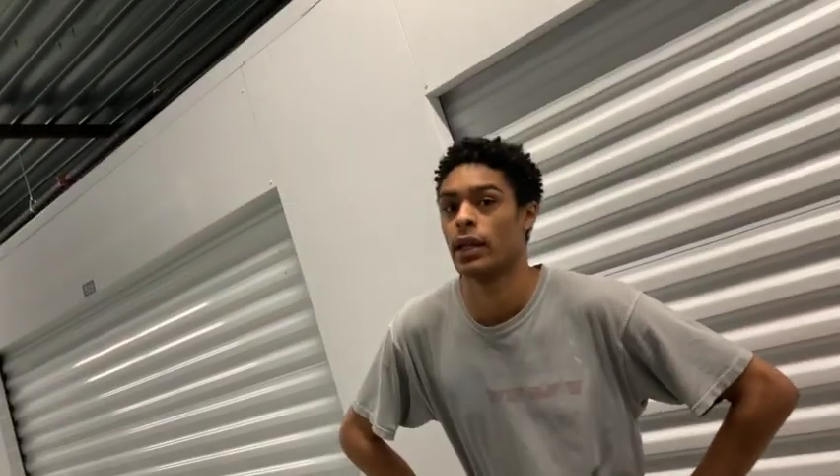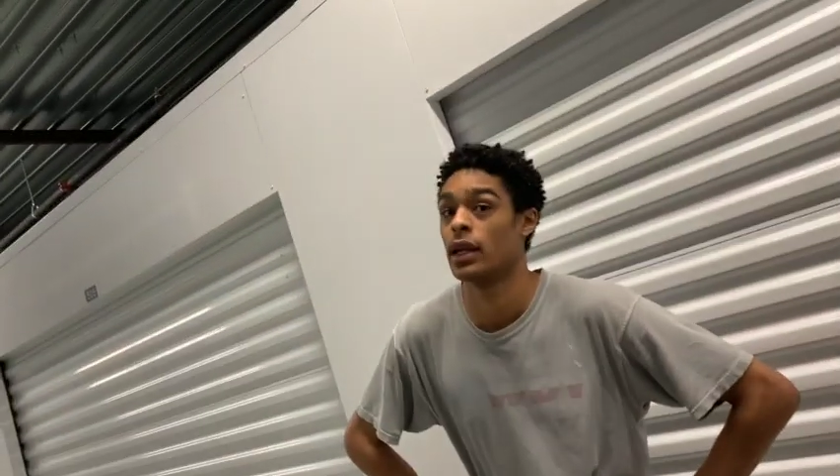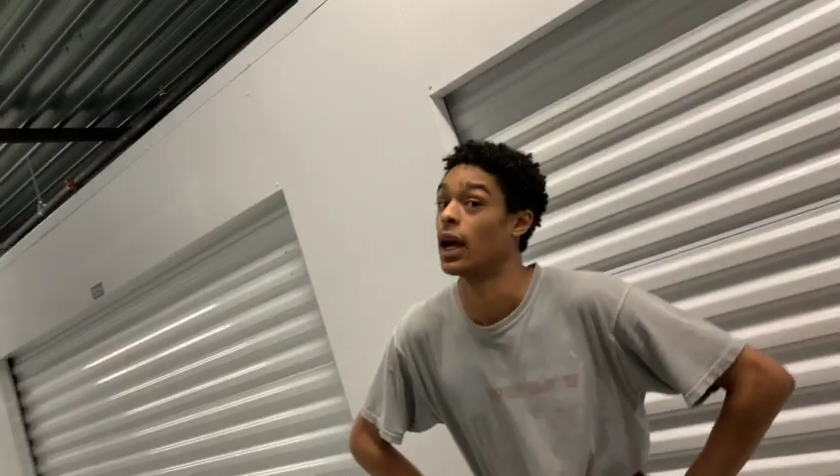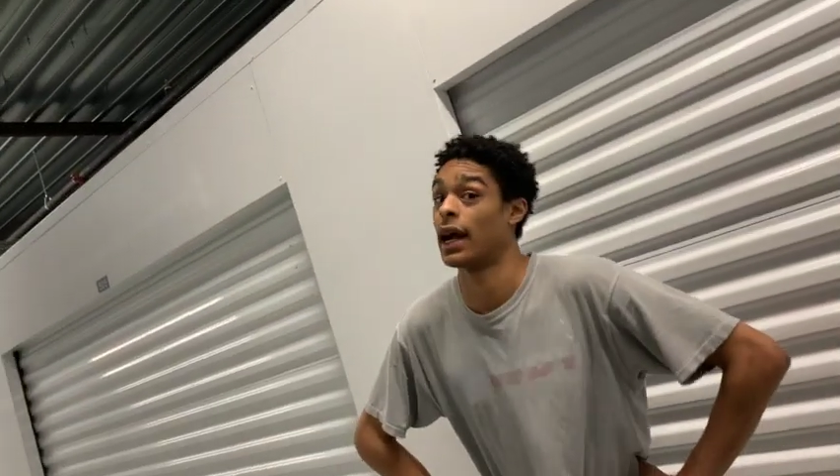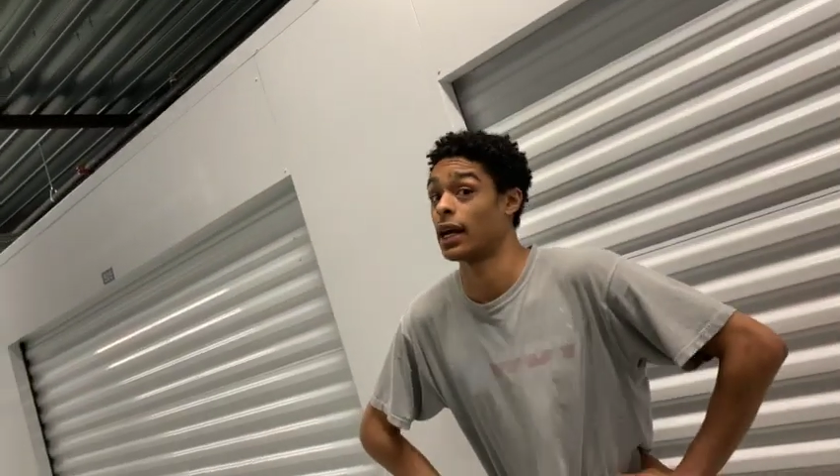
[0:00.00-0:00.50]

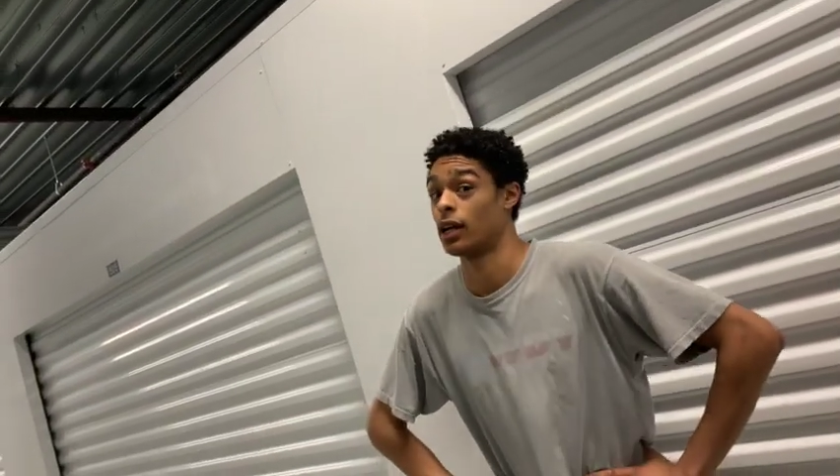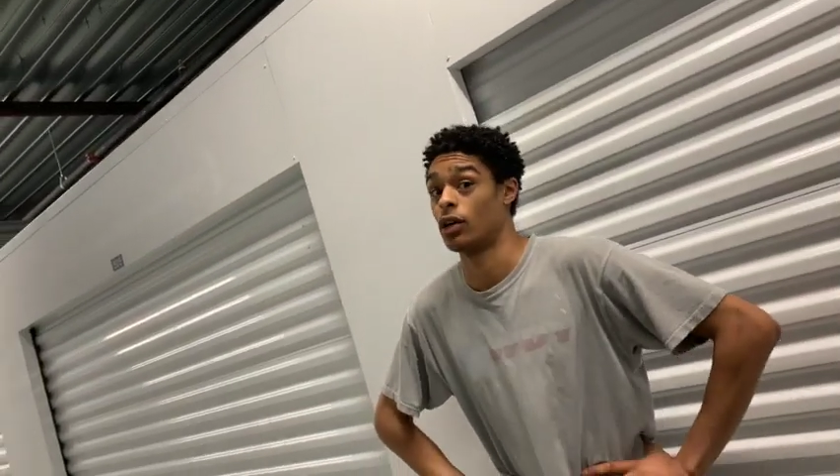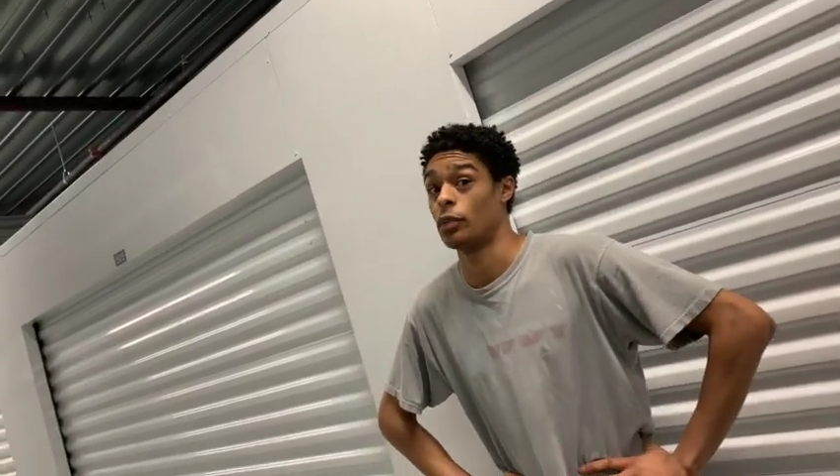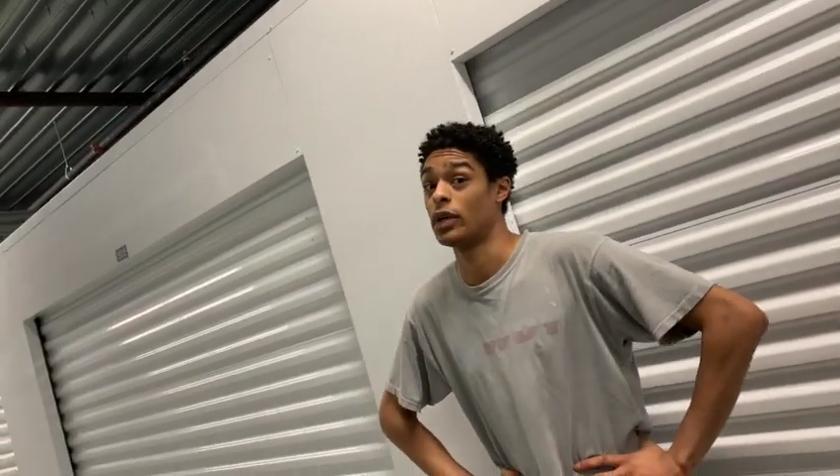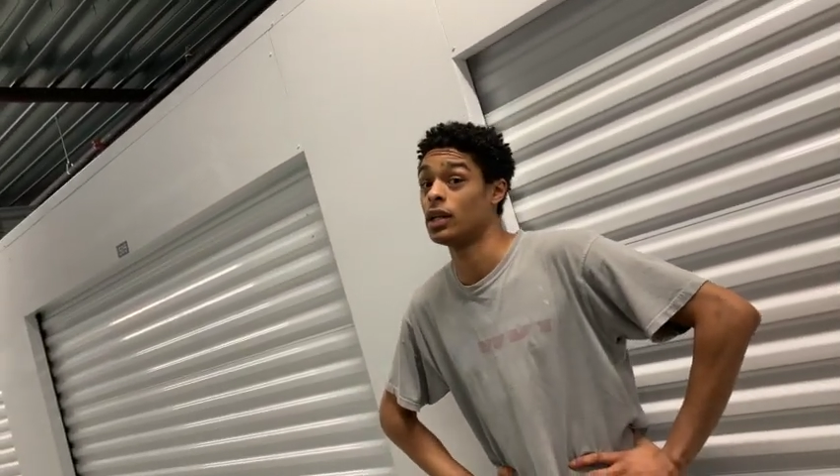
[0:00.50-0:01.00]
I gotta go
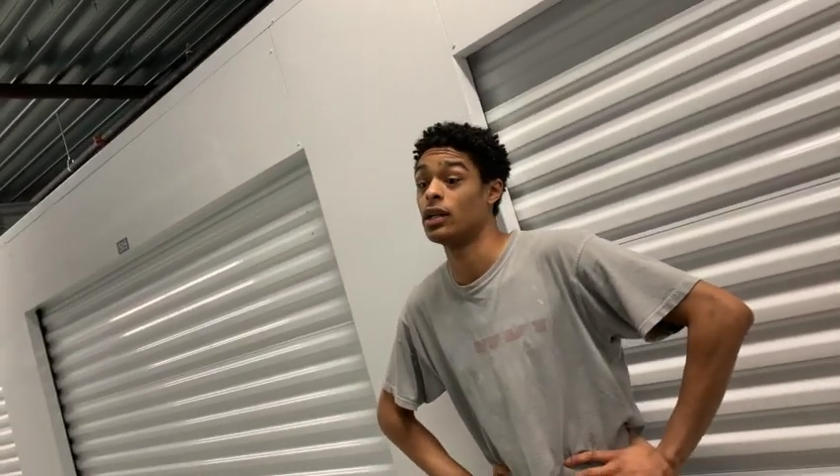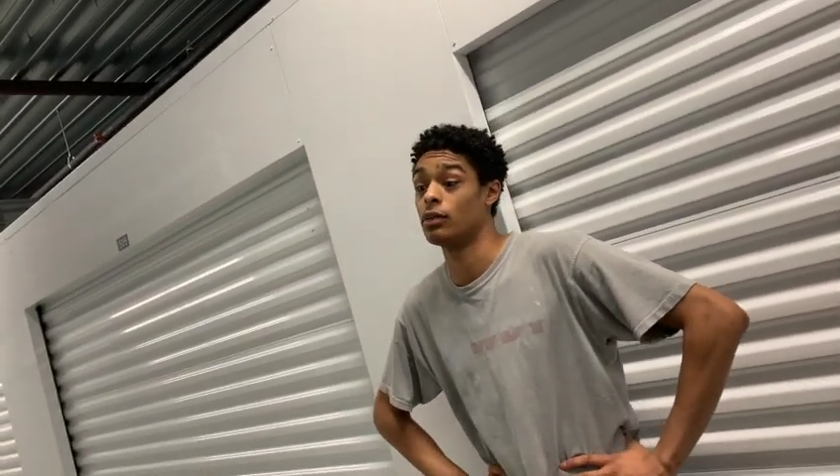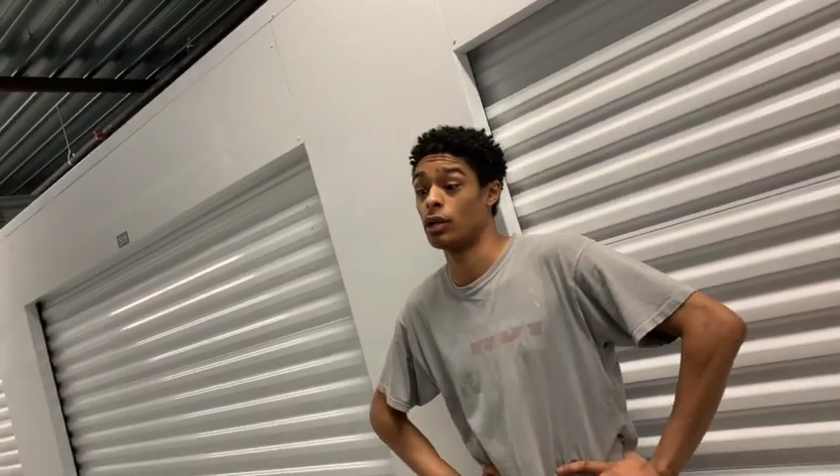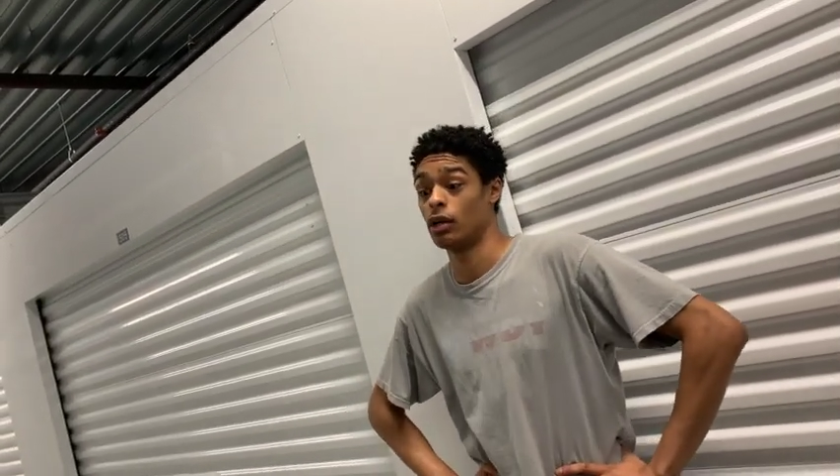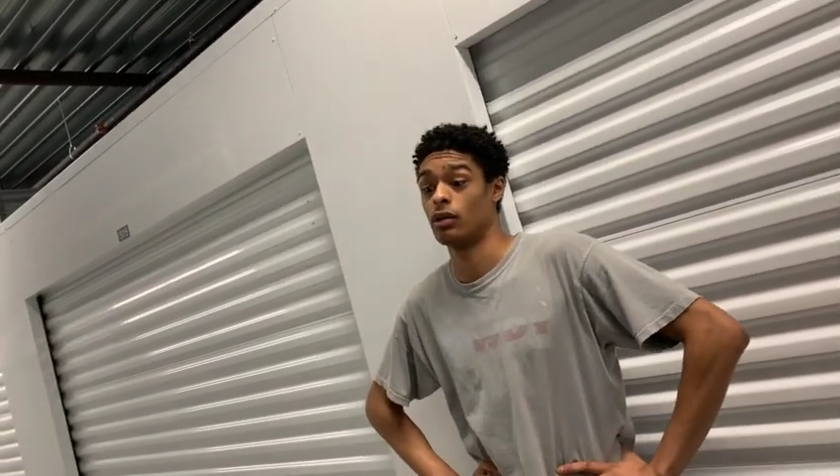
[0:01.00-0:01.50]
pee,
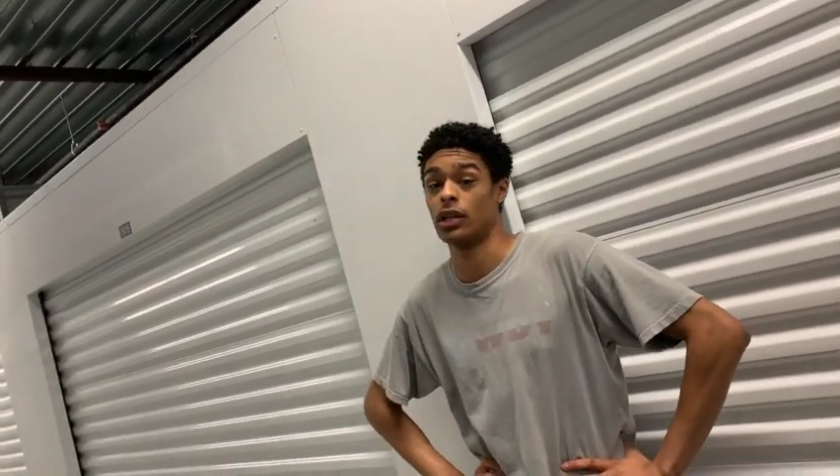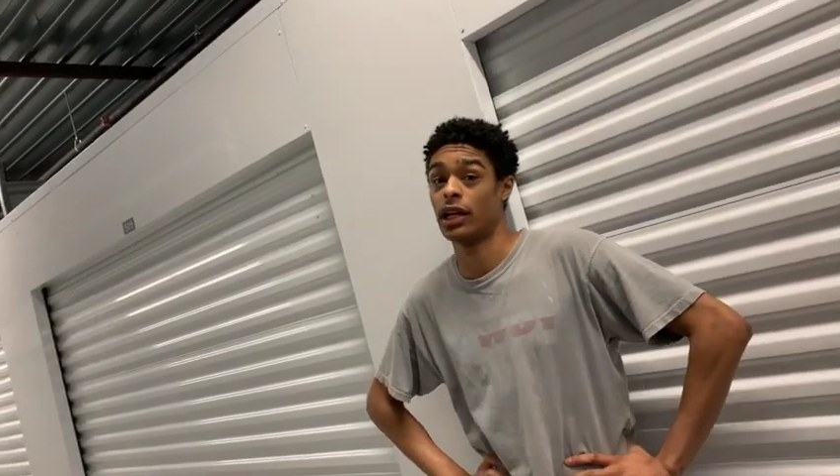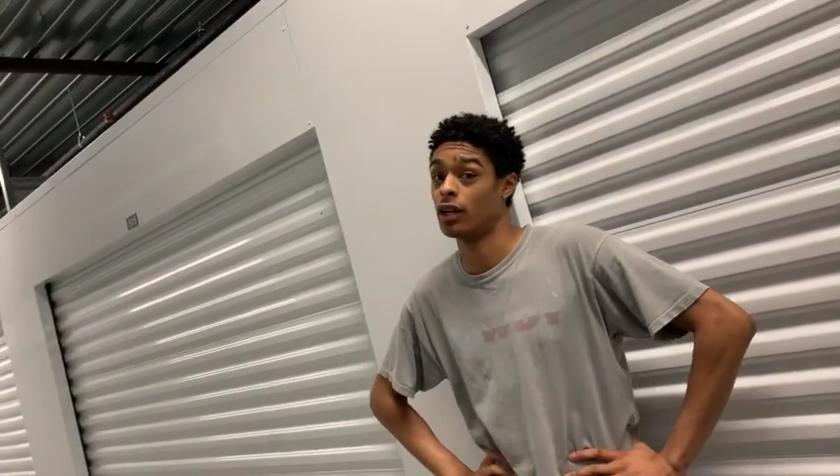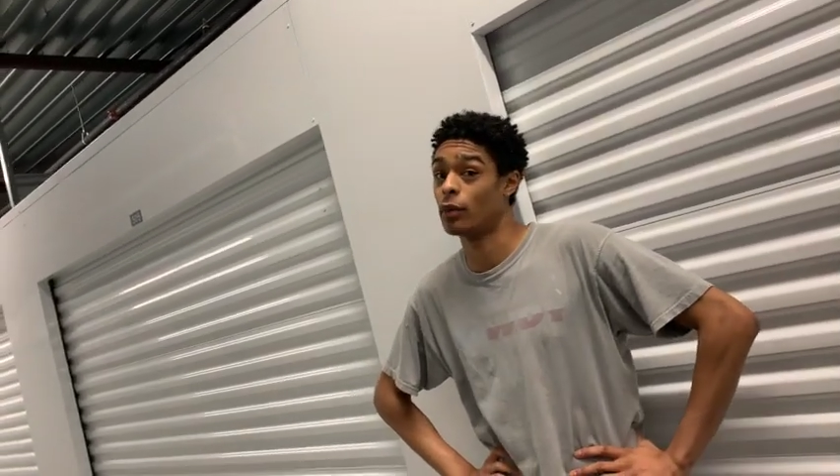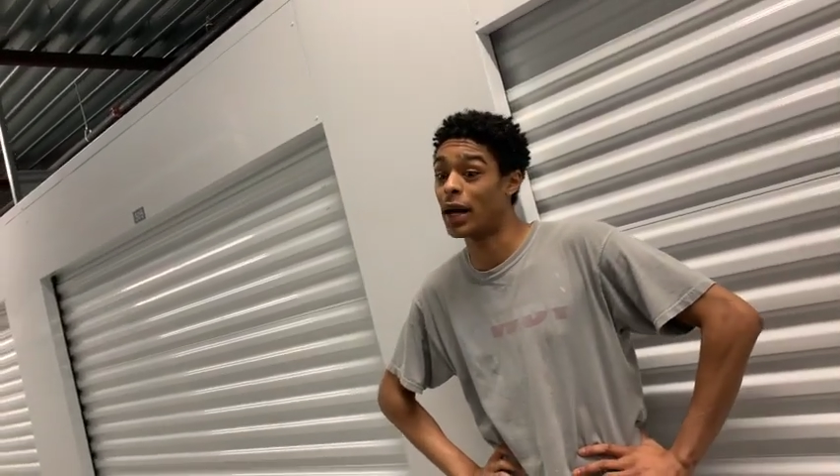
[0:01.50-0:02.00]
bro. There ain't no
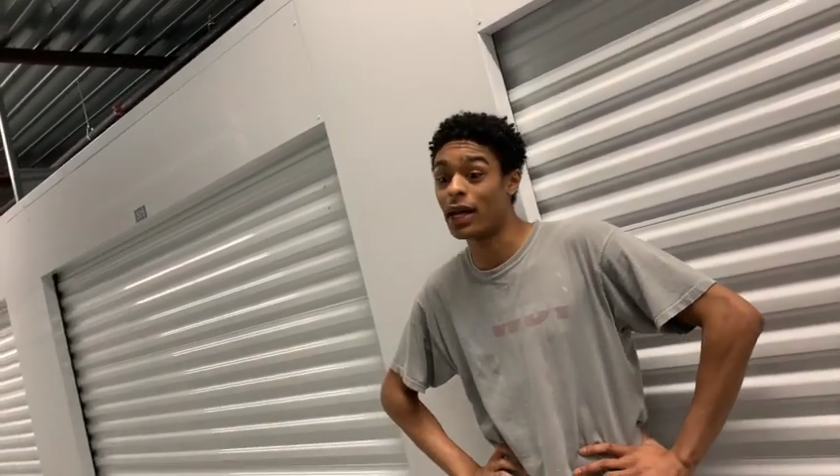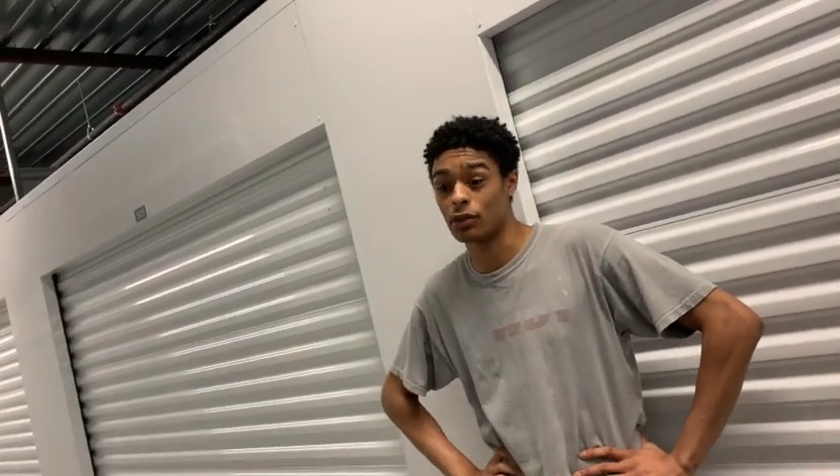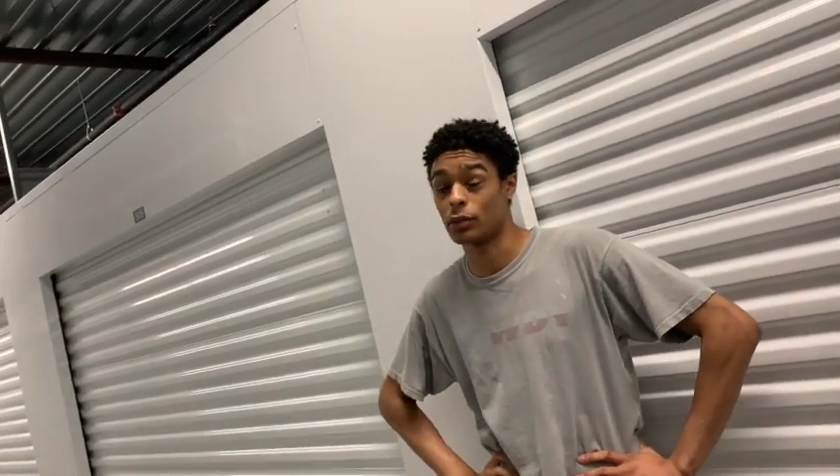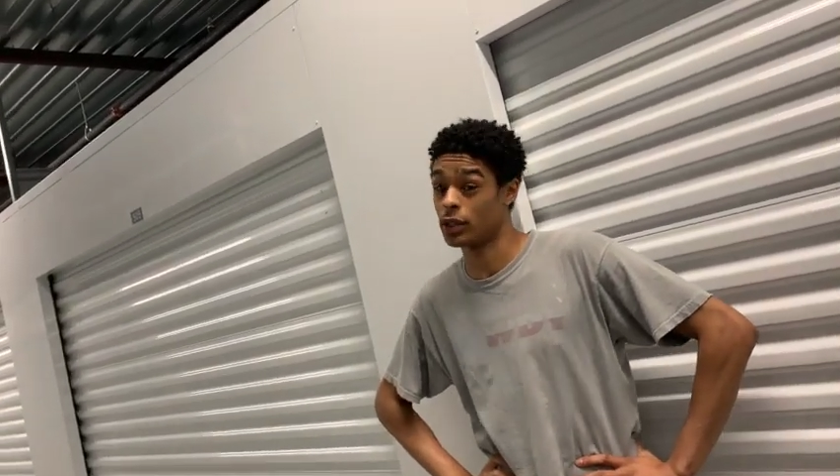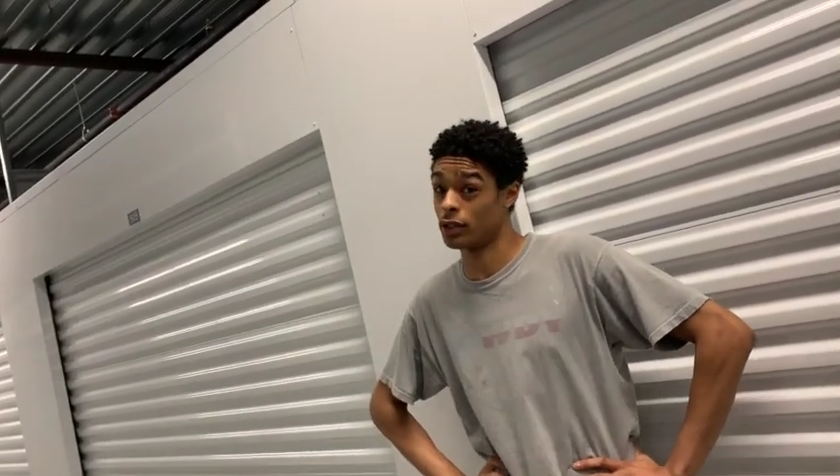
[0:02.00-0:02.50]
bathroom
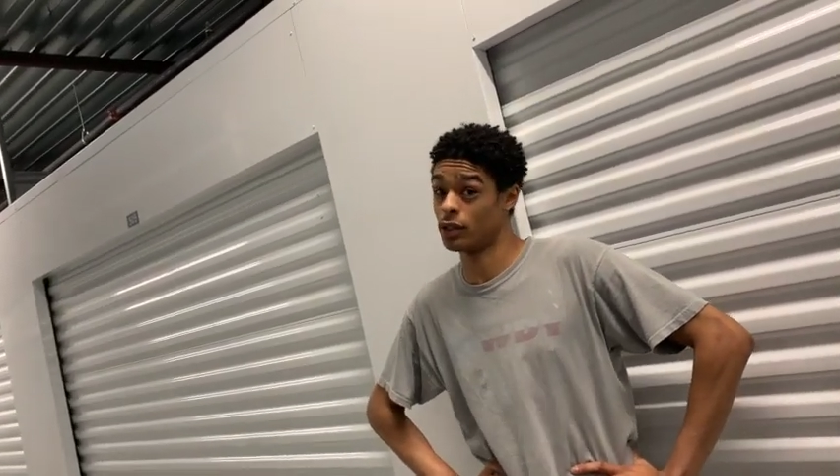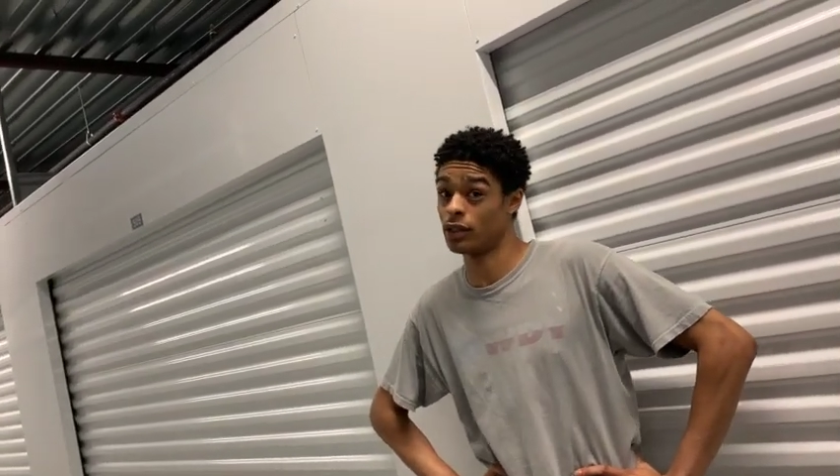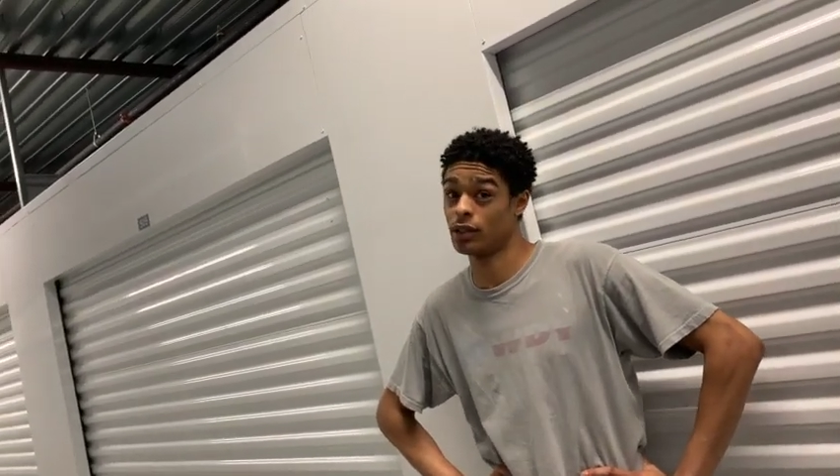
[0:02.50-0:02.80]
here.